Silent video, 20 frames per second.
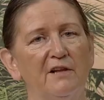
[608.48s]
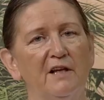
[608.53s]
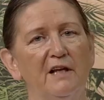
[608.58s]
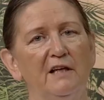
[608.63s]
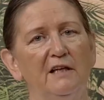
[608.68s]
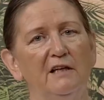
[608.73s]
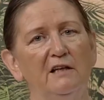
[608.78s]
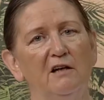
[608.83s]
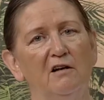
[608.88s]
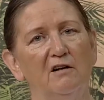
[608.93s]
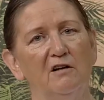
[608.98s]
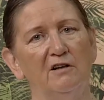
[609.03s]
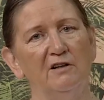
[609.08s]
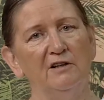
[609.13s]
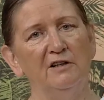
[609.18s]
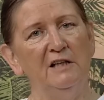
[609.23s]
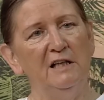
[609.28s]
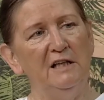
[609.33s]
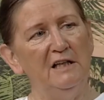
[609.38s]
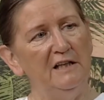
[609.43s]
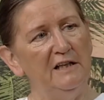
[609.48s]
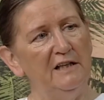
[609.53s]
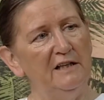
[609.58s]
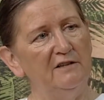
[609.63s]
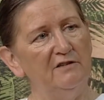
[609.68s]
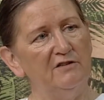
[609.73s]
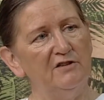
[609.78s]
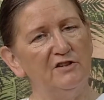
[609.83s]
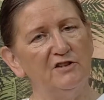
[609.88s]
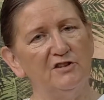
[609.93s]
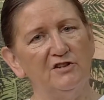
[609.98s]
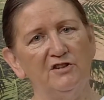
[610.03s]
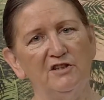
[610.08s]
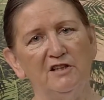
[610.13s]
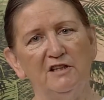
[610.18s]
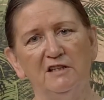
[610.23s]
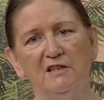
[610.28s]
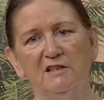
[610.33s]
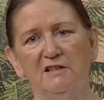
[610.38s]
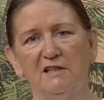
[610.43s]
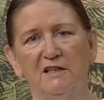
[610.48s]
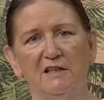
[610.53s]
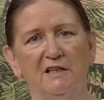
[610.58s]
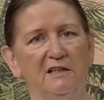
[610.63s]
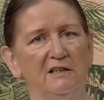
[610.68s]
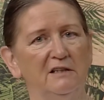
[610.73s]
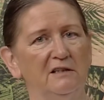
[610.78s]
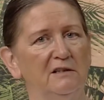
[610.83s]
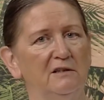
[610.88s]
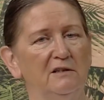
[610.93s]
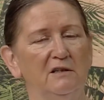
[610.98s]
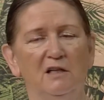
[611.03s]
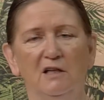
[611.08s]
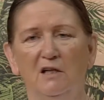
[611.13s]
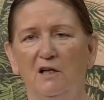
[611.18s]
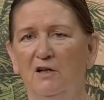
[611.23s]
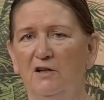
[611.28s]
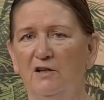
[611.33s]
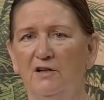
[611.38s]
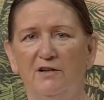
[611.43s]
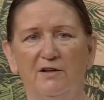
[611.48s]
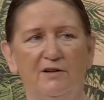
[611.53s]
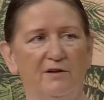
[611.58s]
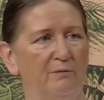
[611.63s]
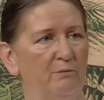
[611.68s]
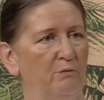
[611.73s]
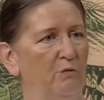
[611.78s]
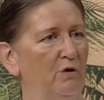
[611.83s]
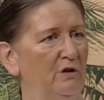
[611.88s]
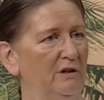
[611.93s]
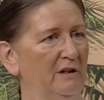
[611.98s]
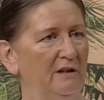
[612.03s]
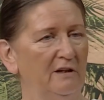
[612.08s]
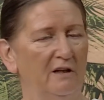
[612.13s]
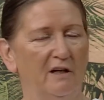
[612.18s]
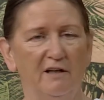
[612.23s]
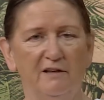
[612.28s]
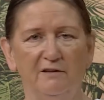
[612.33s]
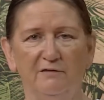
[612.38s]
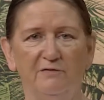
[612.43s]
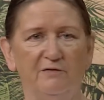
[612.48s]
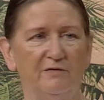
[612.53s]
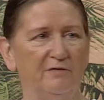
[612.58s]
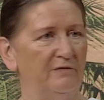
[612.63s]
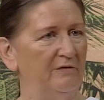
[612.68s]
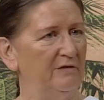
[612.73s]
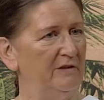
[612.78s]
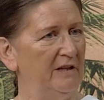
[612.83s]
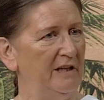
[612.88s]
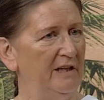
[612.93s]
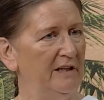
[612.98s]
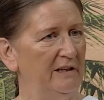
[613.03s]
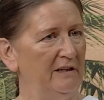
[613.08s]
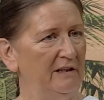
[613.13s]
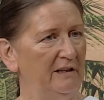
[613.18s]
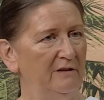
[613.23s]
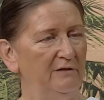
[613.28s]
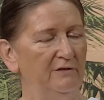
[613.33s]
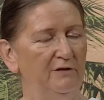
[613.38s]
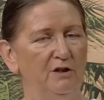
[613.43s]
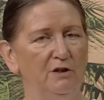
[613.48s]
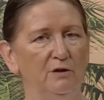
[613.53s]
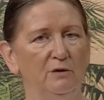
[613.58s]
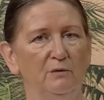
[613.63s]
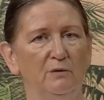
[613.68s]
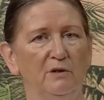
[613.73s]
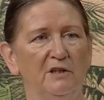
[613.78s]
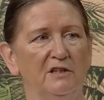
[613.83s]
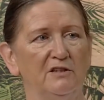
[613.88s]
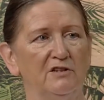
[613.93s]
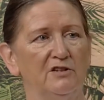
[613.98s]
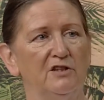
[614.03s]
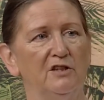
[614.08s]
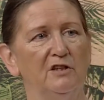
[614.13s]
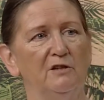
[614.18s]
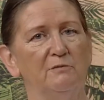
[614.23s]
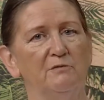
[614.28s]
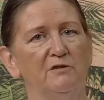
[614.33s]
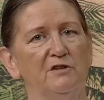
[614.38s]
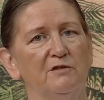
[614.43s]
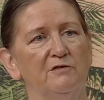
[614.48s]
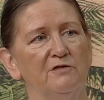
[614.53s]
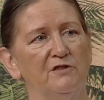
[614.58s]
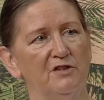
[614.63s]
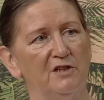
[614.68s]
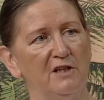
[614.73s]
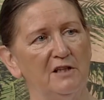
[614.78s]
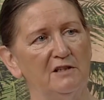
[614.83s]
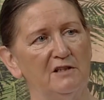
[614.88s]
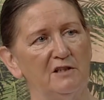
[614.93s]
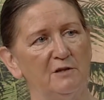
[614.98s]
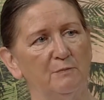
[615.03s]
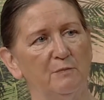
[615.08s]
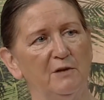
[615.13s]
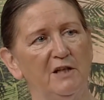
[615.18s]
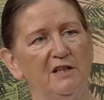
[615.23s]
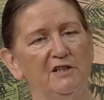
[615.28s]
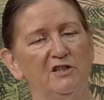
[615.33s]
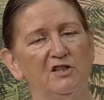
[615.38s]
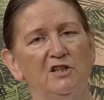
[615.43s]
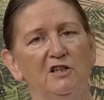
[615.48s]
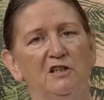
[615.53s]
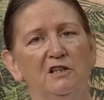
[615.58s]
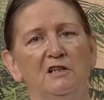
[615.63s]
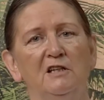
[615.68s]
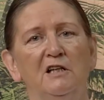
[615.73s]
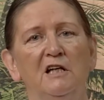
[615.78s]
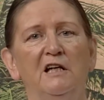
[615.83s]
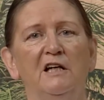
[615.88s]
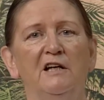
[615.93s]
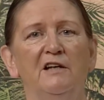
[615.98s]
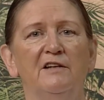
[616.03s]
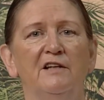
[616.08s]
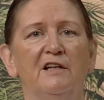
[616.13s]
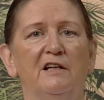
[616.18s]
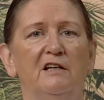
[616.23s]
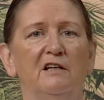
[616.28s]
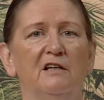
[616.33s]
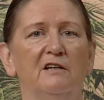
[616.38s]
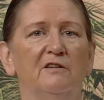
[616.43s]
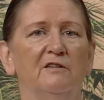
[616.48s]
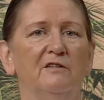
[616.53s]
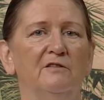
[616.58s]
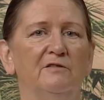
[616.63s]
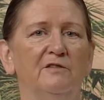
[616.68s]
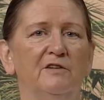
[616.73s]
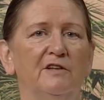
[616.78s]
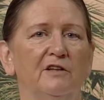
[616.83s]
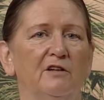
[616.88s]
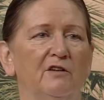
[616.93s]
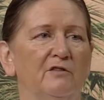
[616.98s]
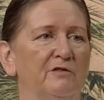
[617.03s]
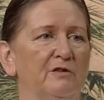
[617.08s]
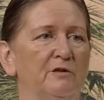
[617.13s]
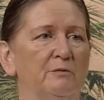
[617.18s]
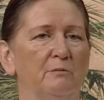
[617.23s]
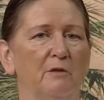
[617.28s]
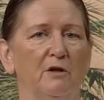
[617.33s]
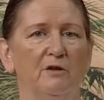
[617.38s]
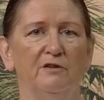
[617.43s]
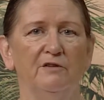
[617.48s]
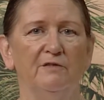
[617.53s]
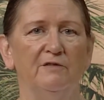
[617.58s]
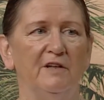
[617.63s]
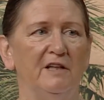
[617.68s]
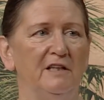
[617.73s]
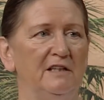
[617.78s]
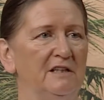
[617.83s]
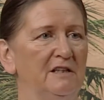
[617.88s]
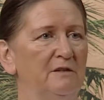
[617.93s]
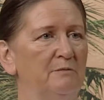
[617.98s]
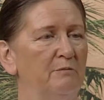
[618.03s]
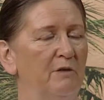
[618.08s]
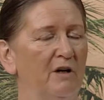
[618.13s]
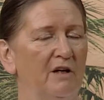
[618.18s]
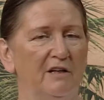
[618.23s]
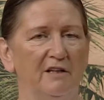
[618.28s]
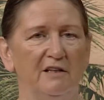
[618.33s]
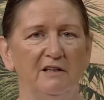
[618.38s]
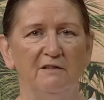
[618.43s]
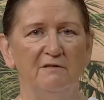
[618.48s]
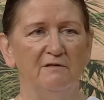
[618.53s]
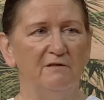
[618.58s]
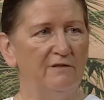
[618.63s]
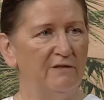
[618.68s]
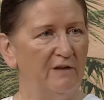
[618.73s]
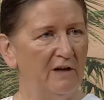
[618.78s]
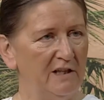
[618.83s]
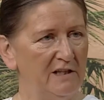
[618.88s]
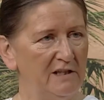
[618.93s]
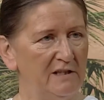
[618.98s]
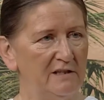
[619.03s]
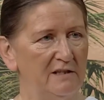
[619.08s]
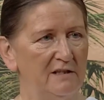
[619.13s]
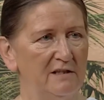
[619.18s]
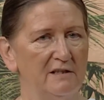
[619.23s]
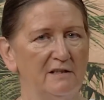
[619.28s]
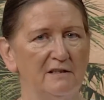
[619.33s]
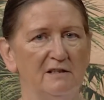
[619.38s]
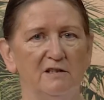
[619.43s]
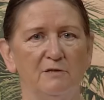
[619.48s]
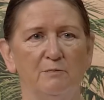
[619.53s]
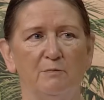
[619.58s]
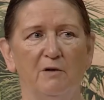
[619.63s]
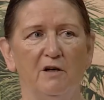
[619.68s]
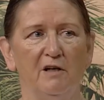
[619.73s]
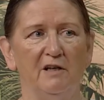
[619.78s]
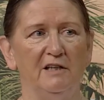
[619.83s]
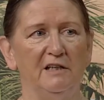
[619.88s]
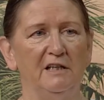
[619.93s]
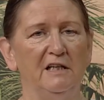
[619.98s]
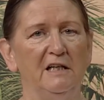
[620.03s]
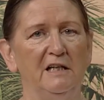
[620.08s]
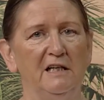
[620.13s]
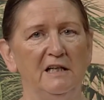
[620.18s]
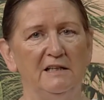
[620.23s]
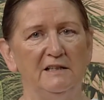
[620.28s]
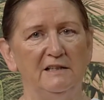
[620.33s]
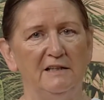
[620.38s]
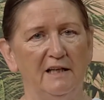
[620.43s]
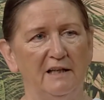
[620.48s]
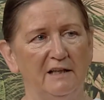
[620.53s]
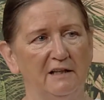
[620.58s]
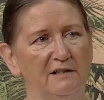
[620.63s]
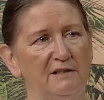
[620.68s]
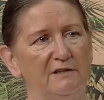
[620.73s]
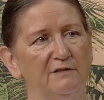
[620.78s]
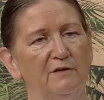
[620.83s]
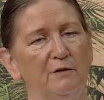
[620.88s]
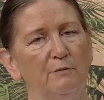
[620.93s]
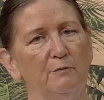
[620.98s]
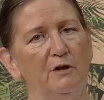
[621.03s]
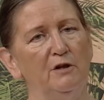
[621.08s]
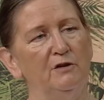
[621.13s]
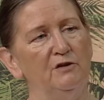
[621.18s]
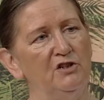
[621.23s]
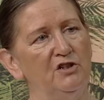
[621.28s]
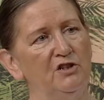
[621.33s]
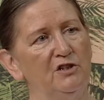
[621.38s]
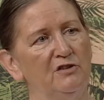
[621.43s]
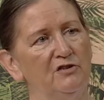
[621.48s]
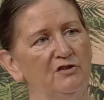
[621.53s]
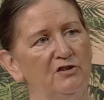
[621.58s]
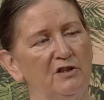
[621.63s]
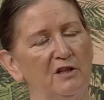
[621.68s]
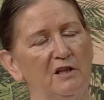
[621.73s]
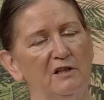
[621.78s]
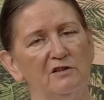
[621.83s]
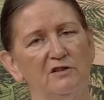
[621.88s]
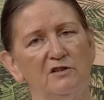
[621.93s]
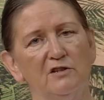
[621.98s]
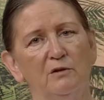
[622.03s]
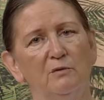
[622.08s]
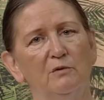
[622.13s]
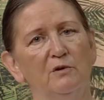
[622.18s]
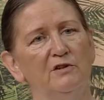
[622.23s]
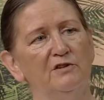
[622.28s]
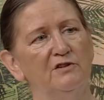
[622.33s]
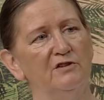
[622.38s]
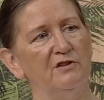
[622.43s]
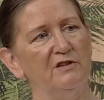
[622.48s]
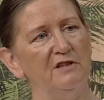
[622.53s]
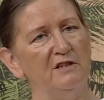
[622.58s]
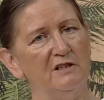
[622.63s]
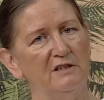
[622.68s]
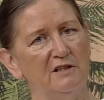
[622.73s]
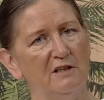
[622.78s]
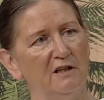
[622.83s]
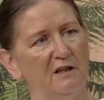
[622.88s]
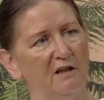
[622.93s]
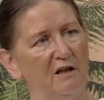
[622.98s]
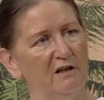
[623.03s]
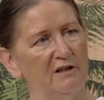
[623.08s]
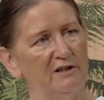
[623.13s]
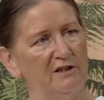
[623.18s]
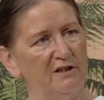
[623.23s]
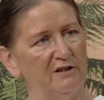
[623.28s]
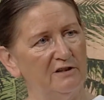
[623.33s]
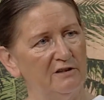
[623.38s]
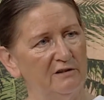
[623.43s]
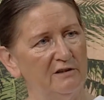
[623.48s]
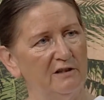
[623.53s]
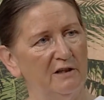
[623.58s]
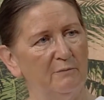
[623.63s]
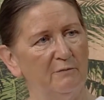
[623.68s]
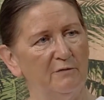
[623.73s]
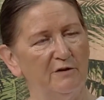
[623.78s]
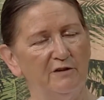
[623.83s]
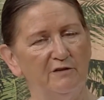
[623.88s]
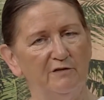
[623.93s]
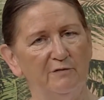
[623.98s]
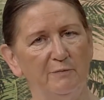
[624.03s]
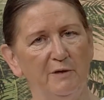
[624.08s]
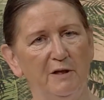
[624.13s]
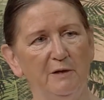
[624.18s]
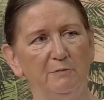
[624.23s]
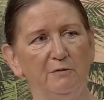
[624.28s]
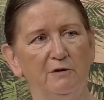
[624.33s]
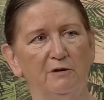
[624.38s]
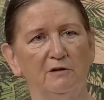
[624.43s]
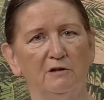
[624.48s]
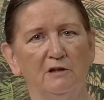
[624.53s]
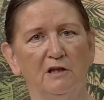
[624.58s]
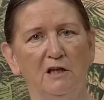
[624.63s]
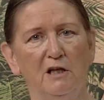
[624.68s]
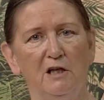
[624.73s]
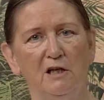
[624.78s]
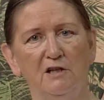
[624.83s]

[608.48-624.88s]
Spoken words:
They are interested in what life can give you in terms of sense pleasure. They are very often motivated by vices, by negative emotions, and so on. So this is a larger number of people.